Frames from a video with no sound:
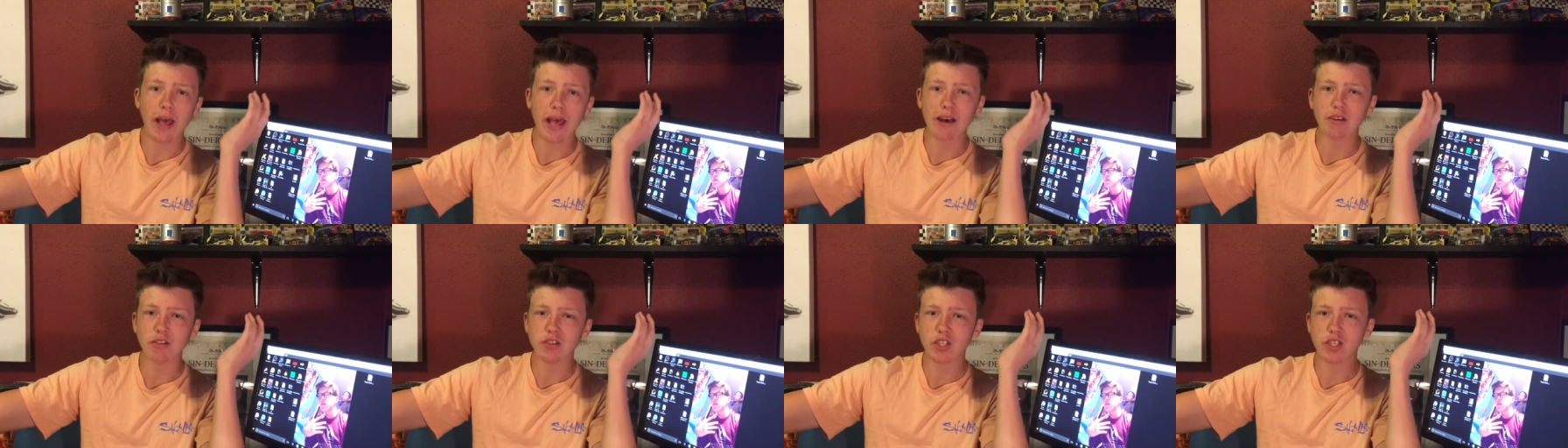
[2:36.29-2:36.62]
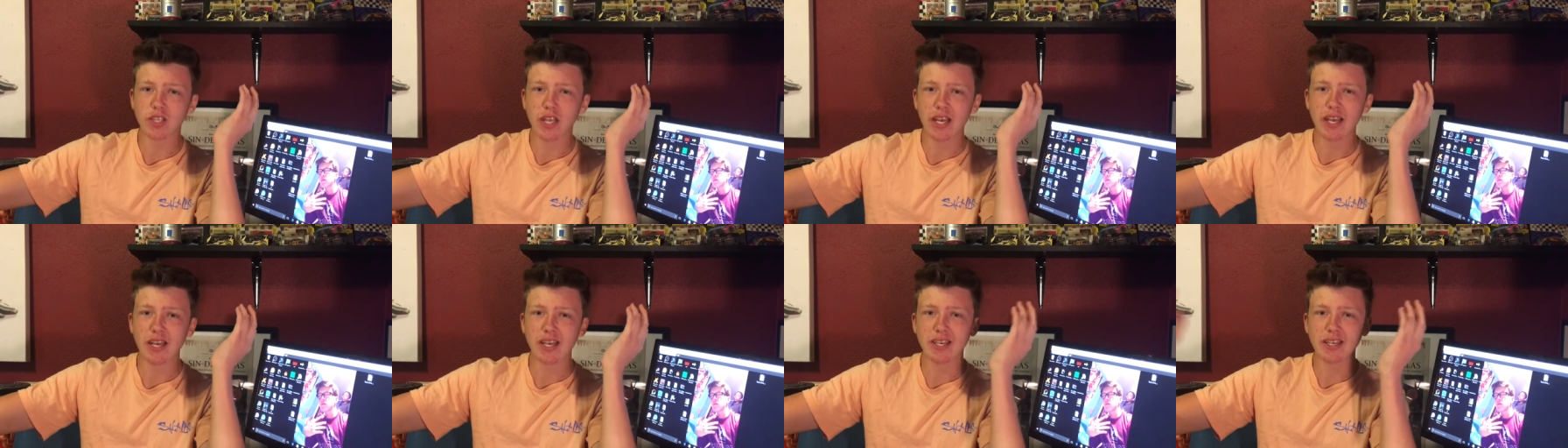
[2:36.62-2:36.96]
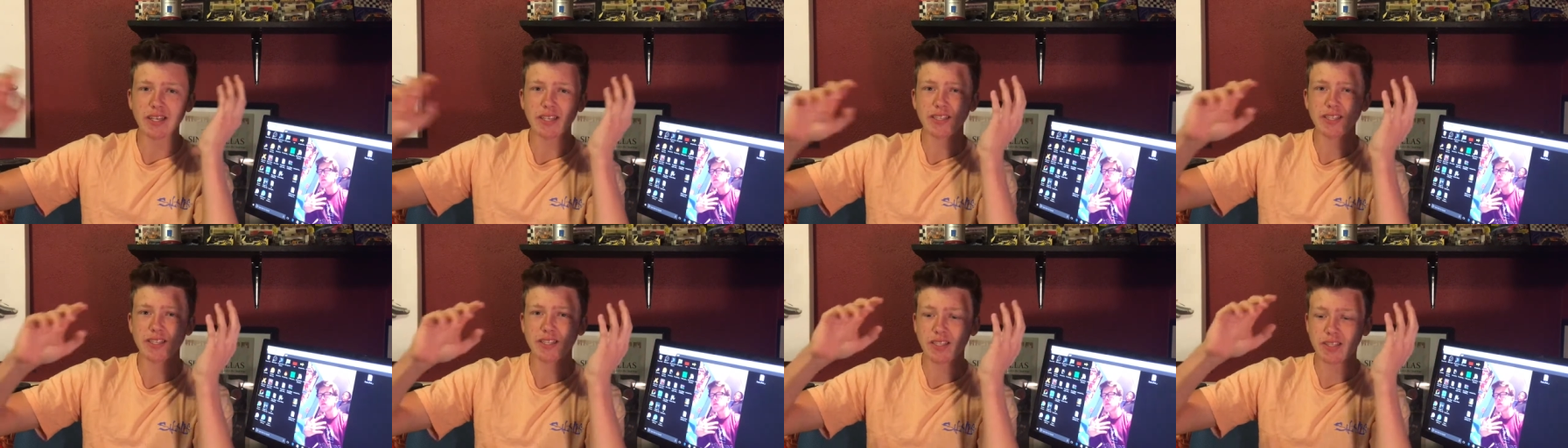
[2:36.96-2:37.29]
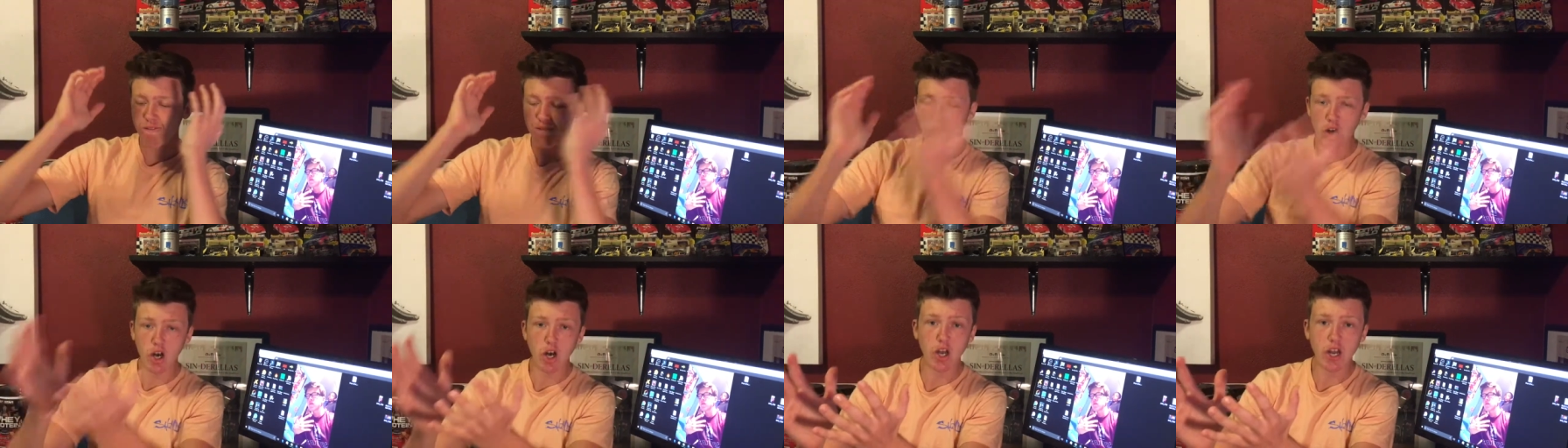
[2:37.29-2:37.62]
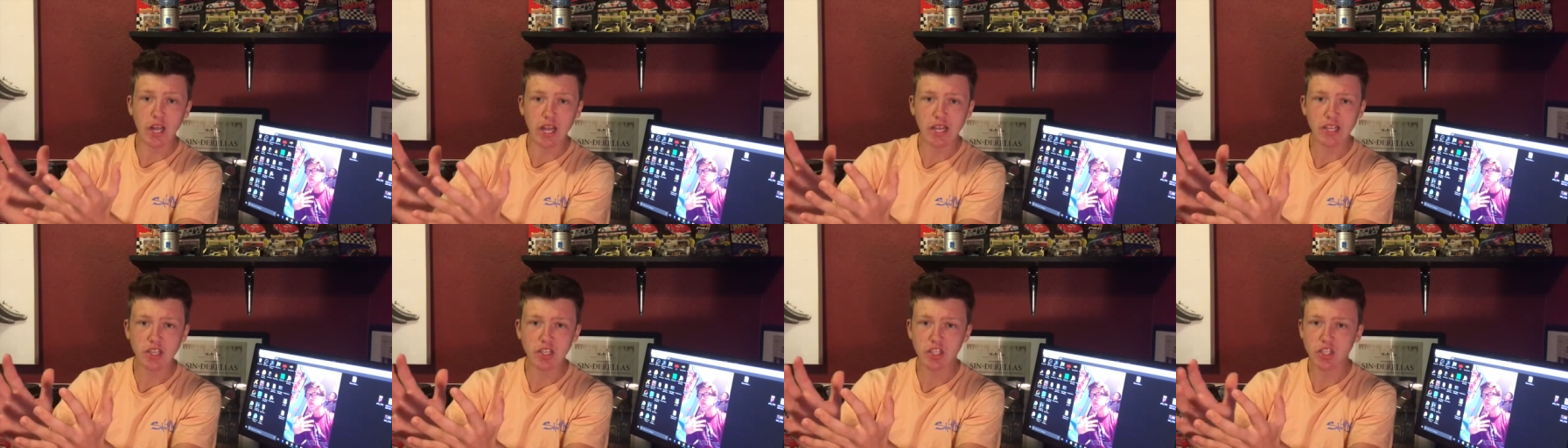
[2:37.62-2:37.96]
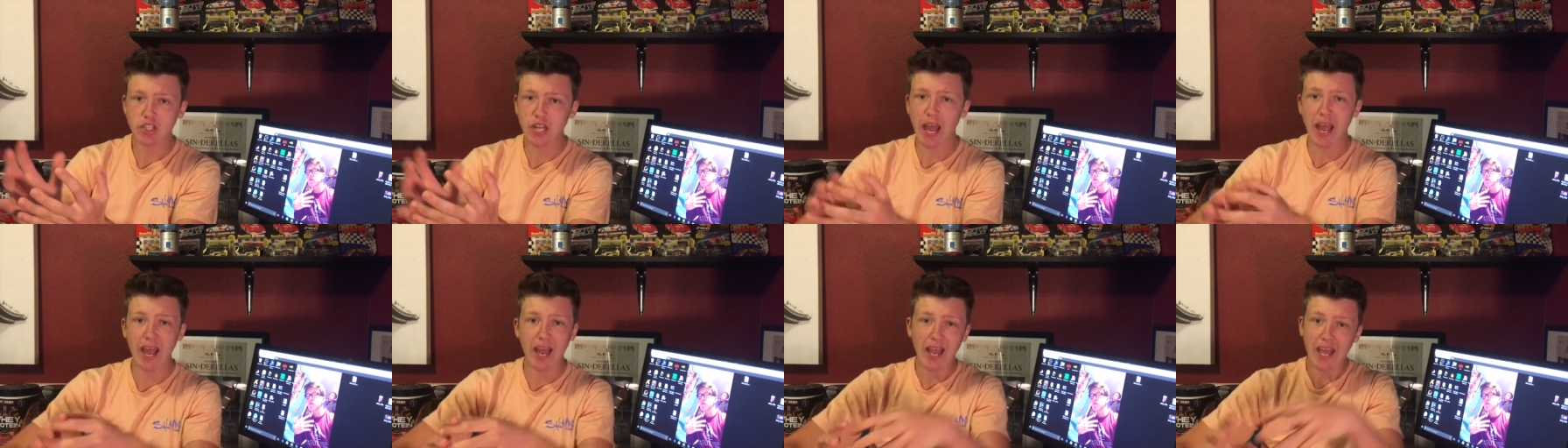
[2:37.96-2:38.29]
else's footage
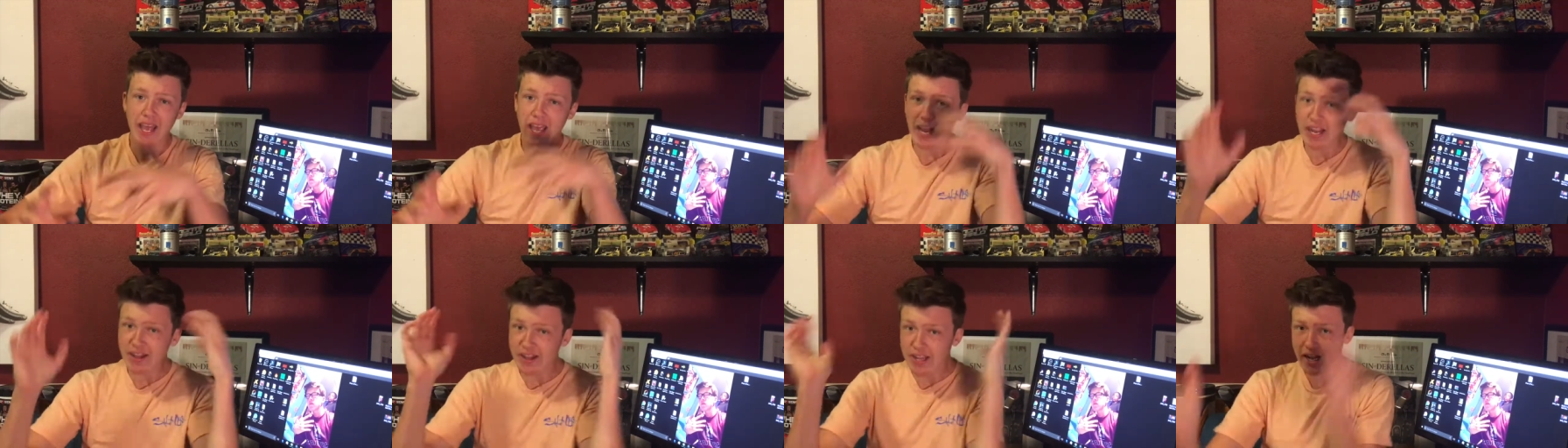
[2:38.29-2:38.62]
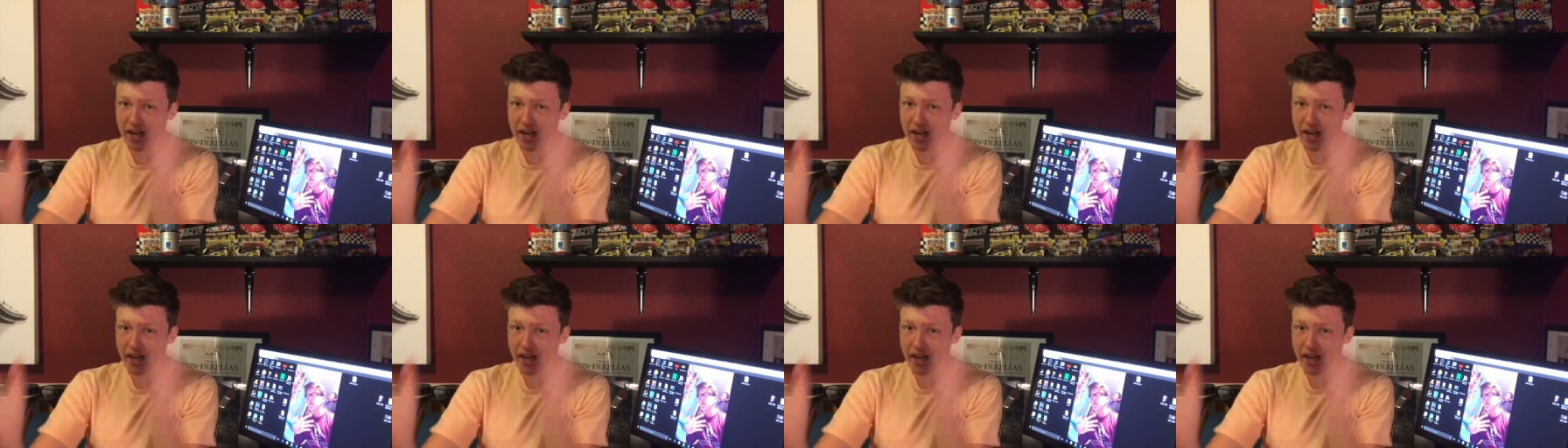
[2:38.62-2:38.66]
that he